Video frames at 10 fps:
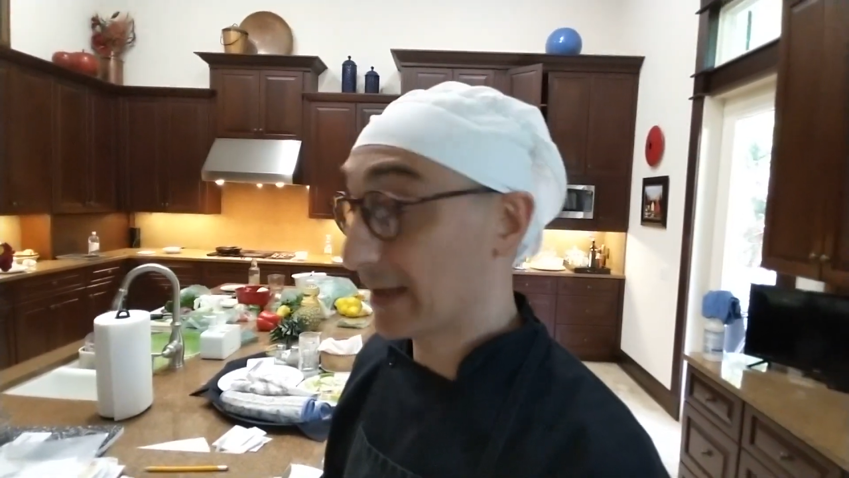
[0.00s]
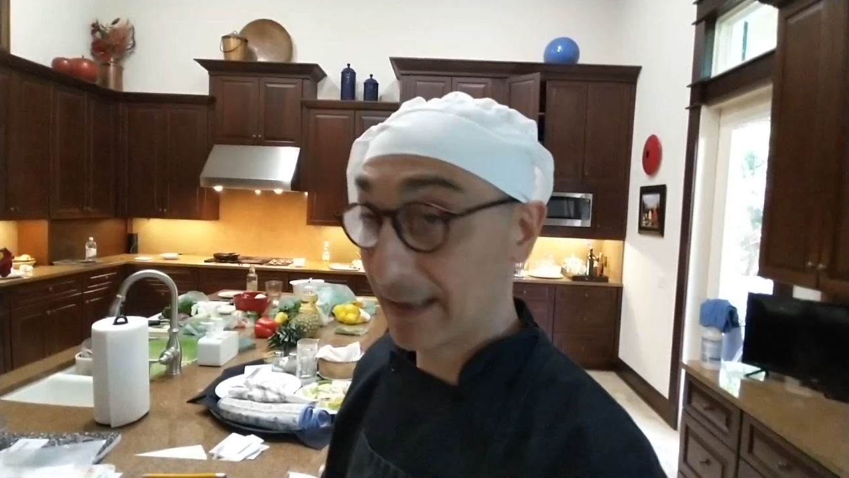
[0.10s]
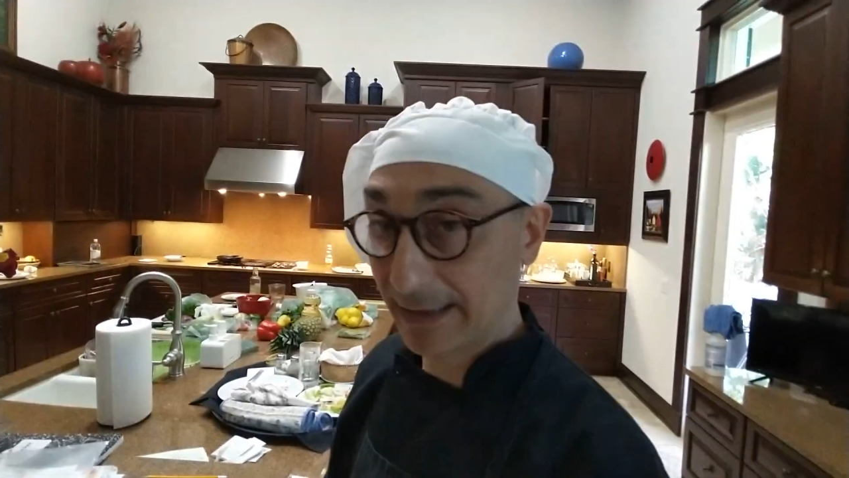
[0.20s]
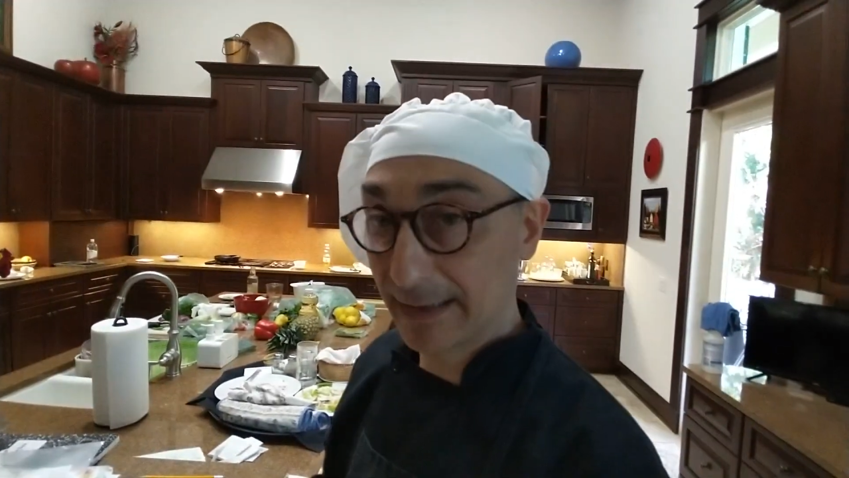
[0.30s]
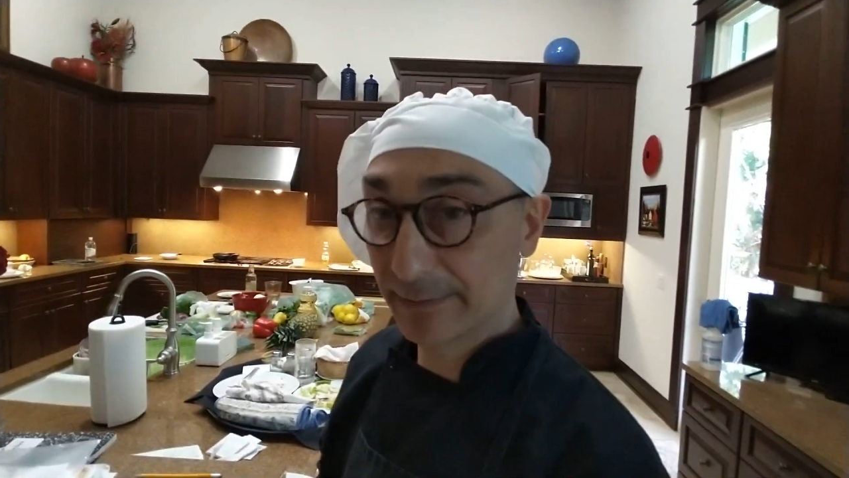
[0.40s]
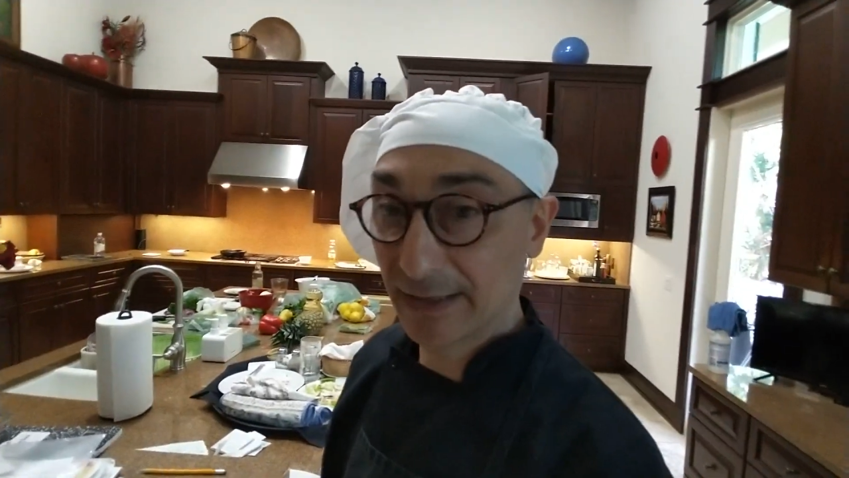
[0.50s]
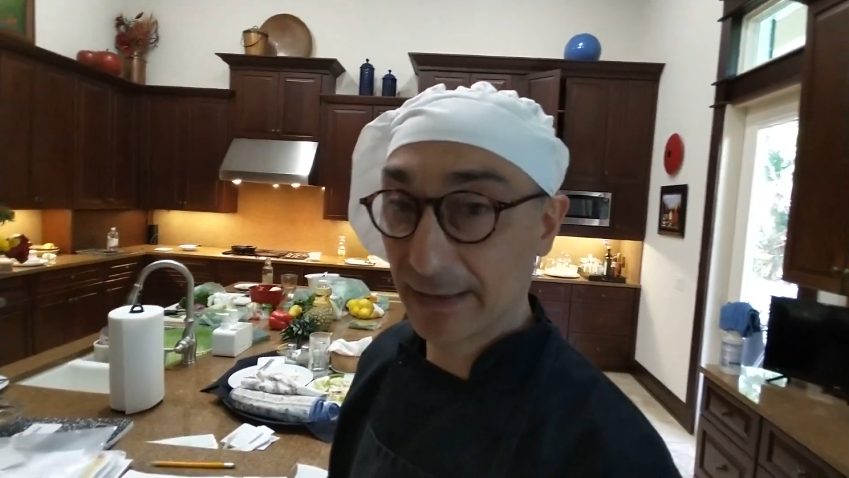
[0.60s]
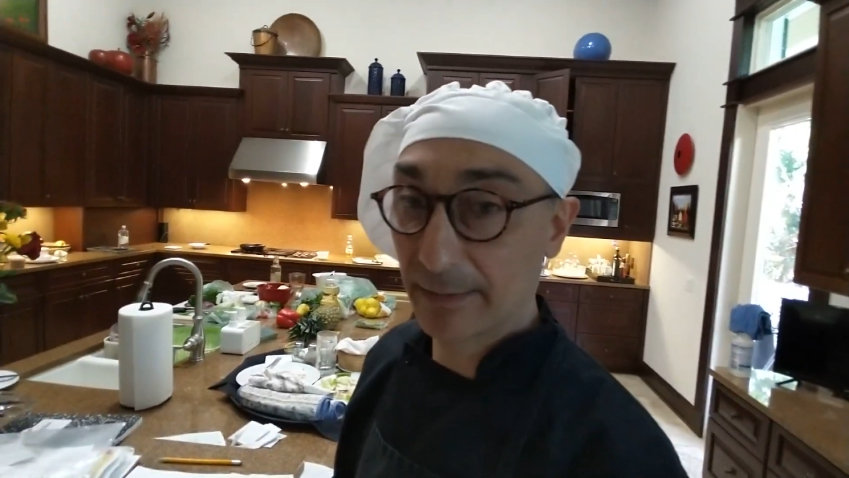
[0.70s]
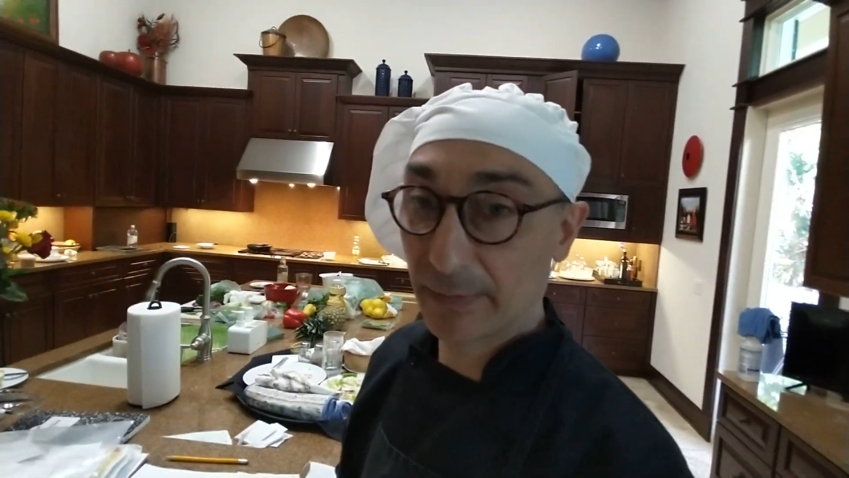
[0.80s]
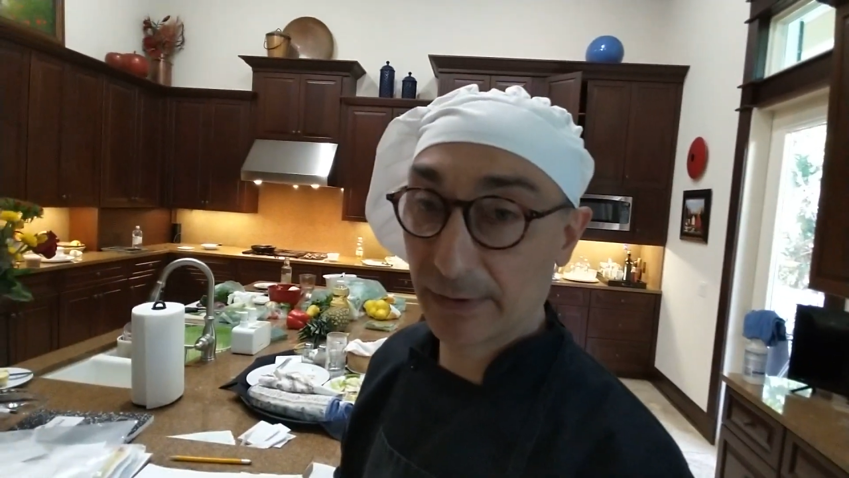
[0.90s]
But I keep the
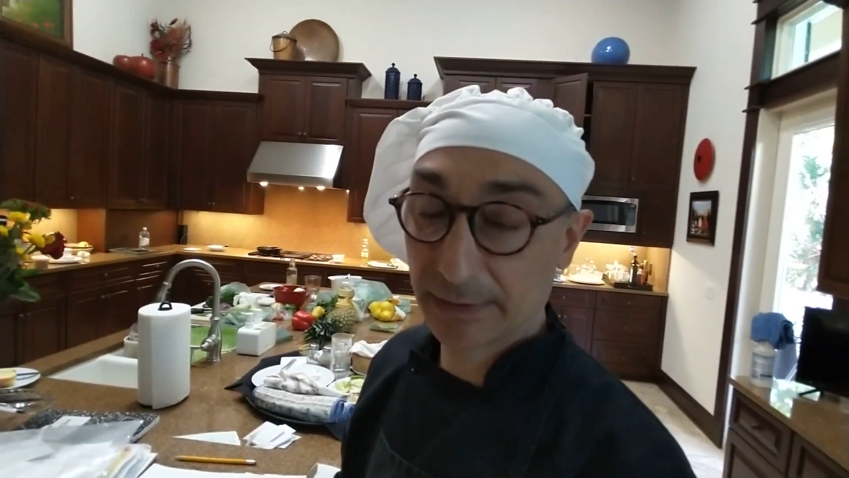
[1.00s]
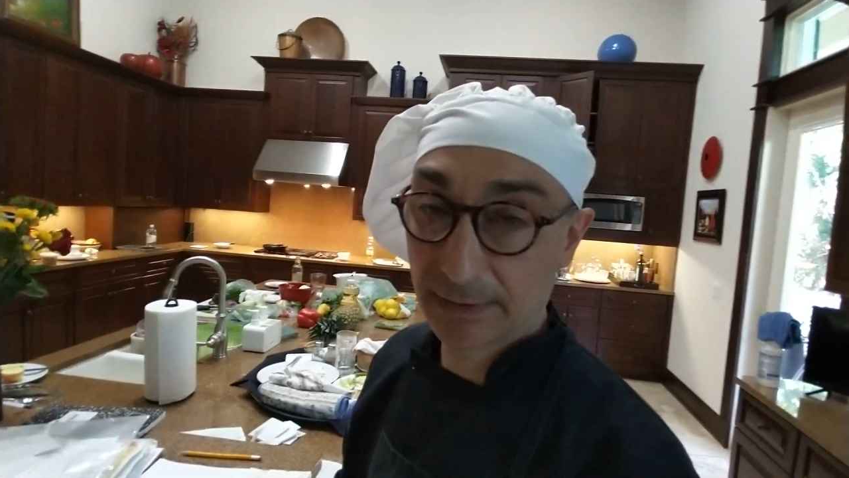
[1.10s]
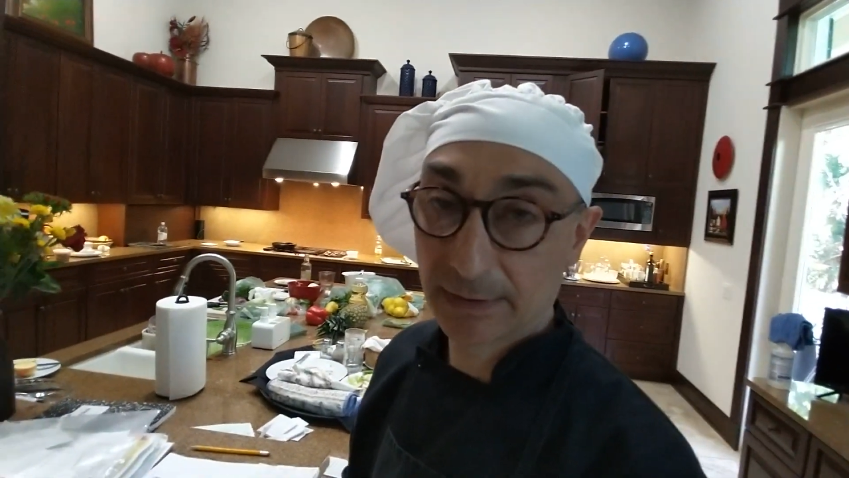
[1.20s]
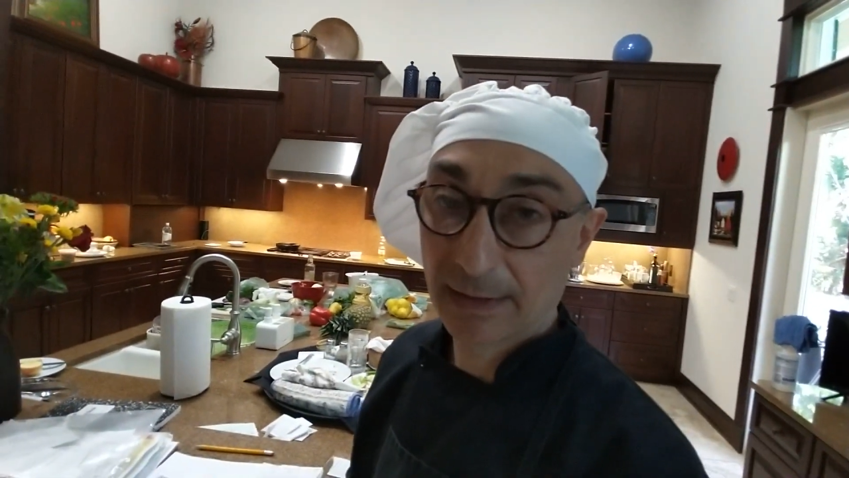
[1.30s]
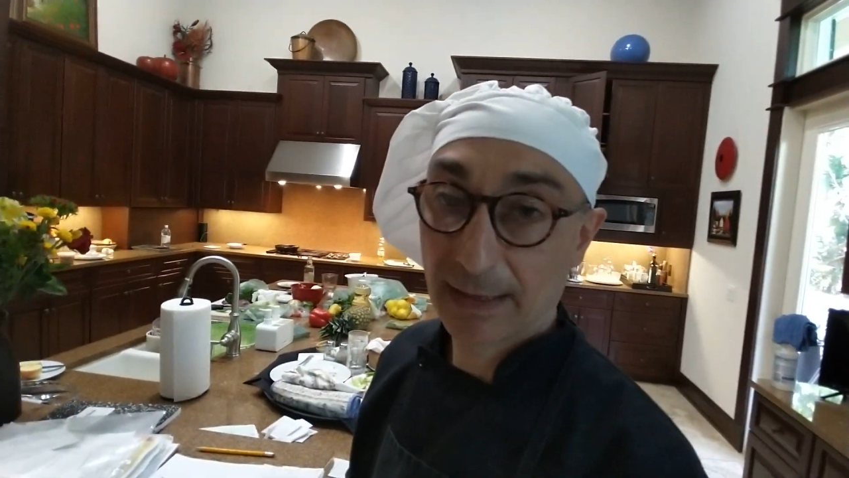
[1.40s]
numbers.